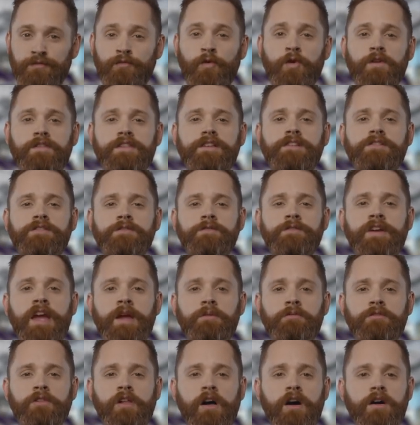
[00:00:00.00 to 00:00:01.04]
Before these two
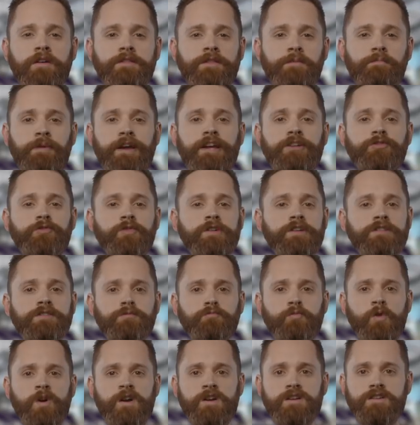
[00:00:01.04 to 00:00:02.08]
came along, the
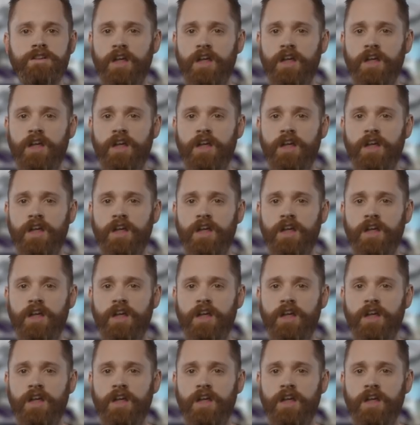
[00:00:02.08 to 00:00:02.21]
Patriots were